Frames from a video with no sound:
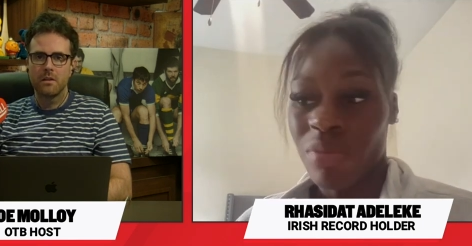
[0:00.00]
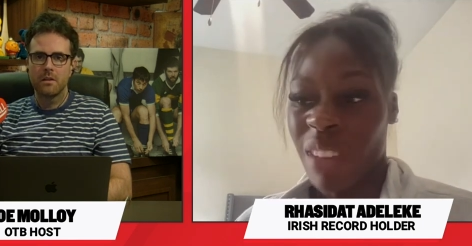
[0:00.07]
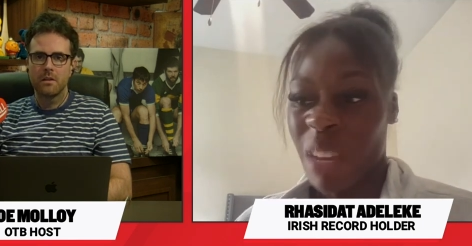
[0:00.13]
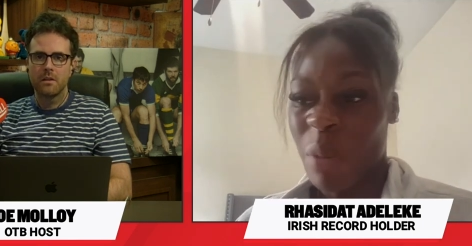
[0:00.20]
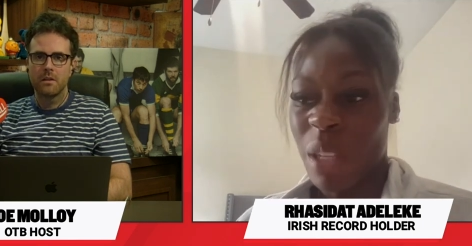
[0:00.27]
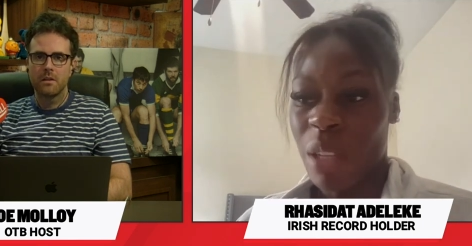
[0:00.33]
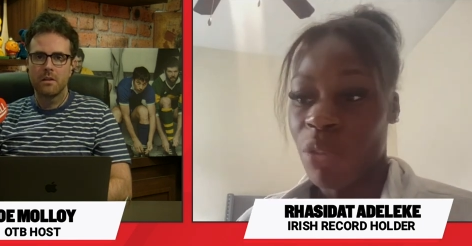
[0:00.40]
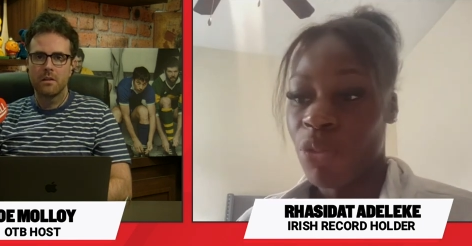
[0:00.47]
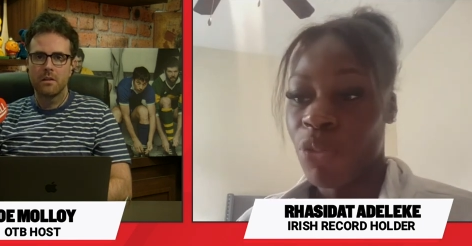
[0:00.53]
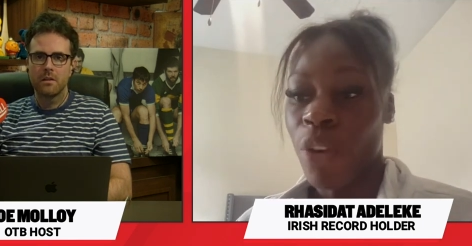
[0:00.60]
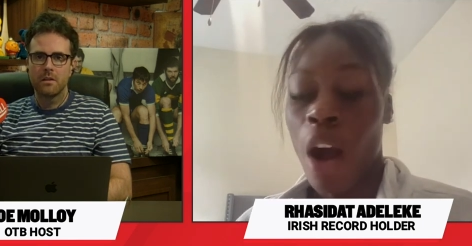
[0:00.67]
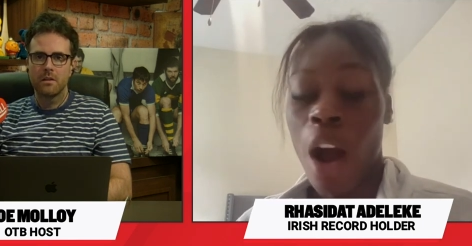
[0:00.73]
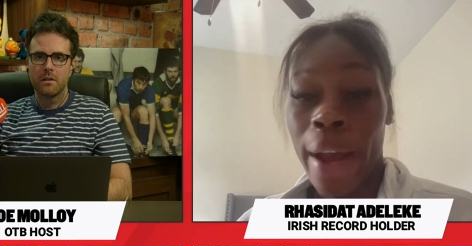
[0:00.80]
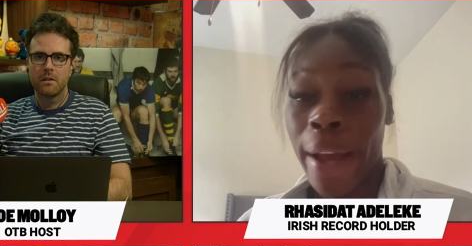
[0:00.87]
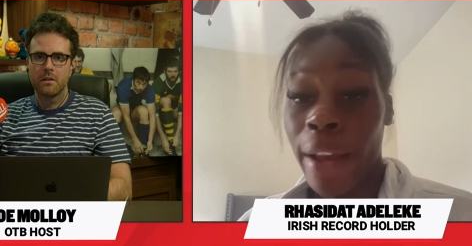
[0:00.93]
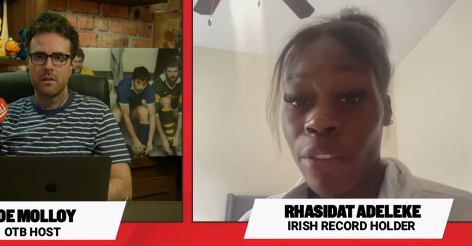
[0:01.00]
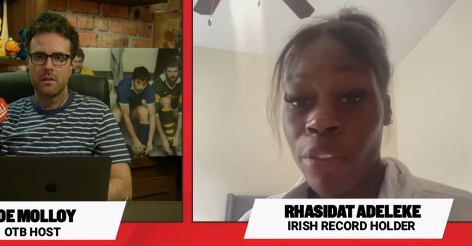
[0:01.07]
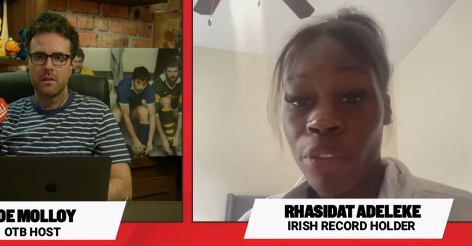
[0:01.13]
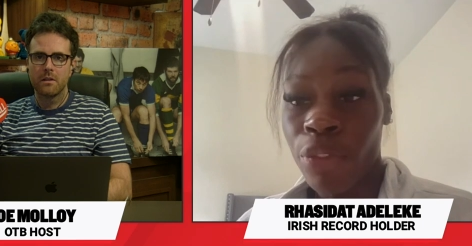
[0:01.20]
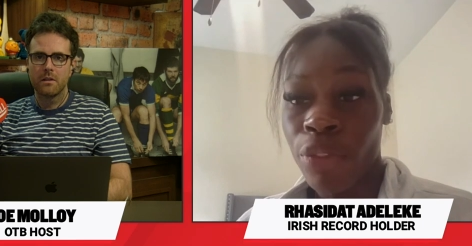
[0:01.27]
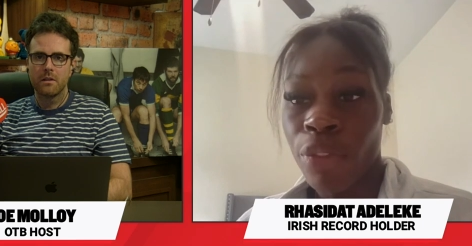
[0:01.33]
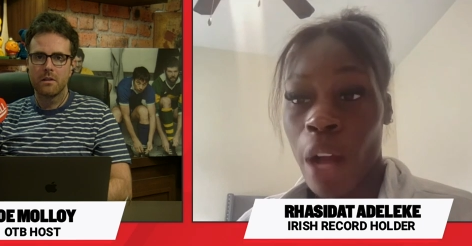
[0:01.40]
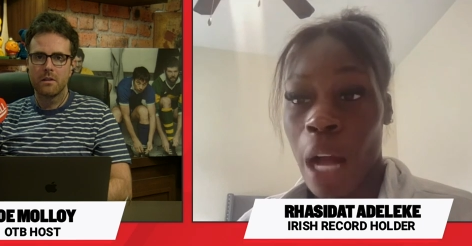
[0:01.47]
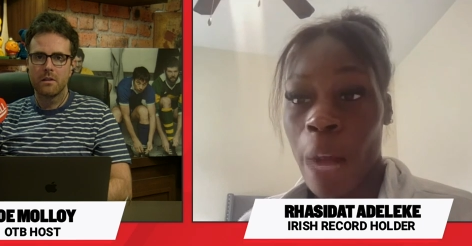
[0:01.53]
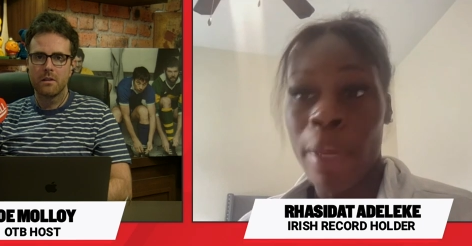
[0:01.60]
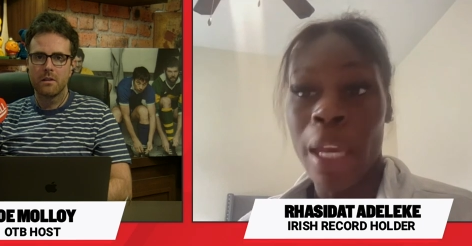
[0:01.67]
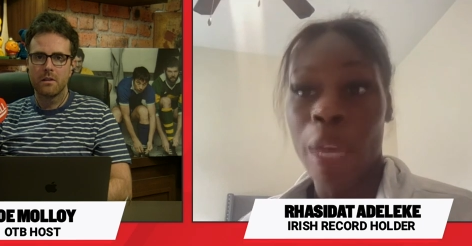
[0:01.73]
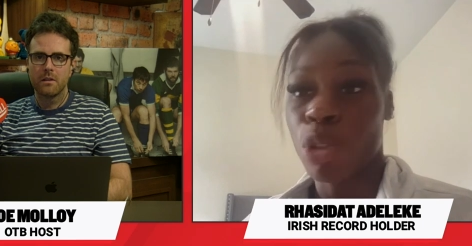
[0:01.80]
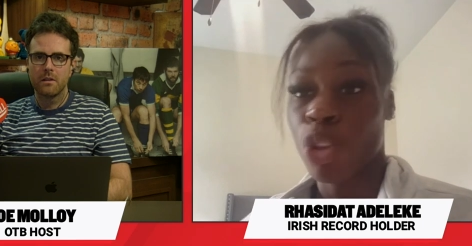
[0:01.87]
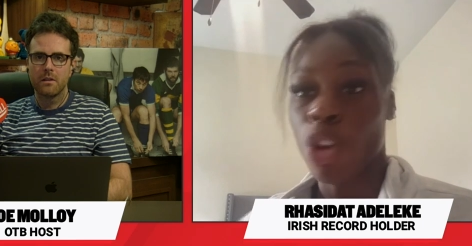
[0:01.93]
Speaker 1: maybe five, I'll
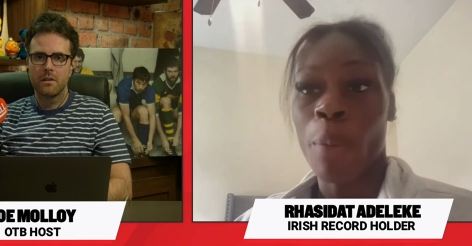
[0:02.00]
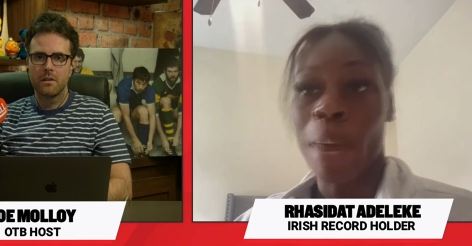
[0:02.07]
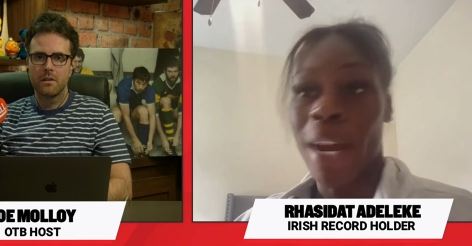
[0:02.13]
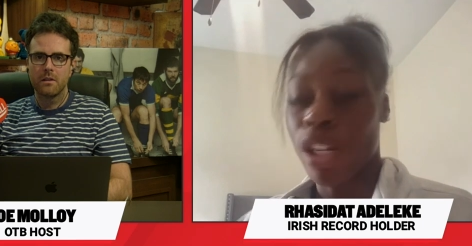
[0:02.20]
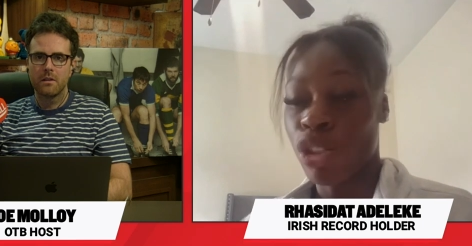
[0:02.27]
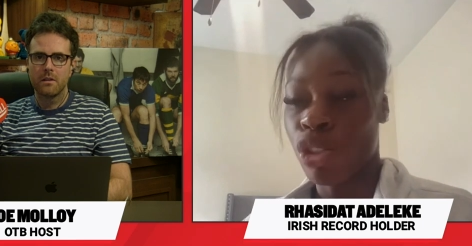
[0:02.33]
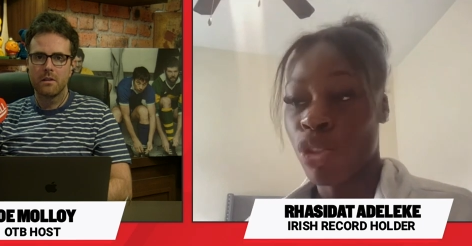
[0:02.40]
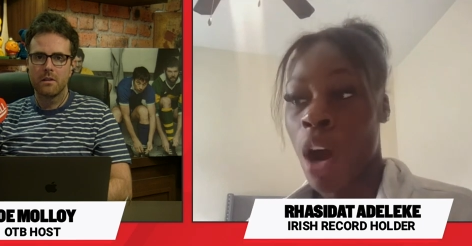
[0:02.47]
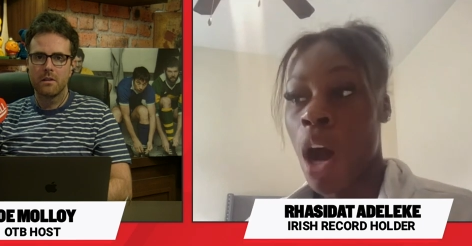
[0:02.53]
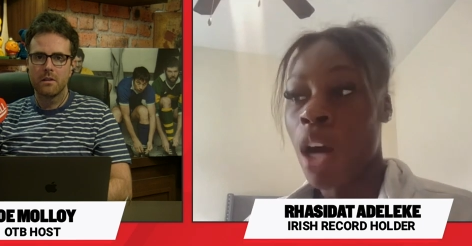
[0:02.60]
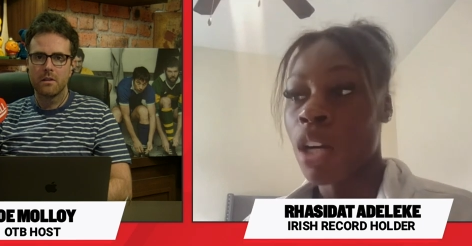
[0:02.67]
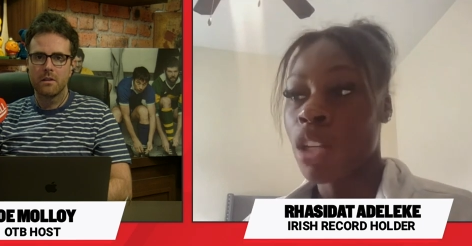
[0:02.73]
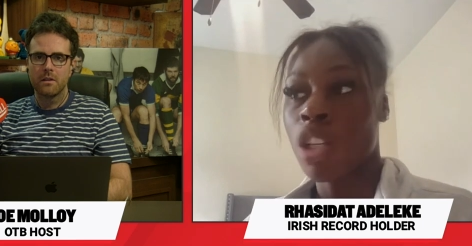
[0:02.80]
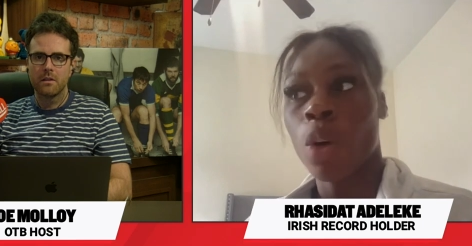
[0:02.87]
be able to come back strong.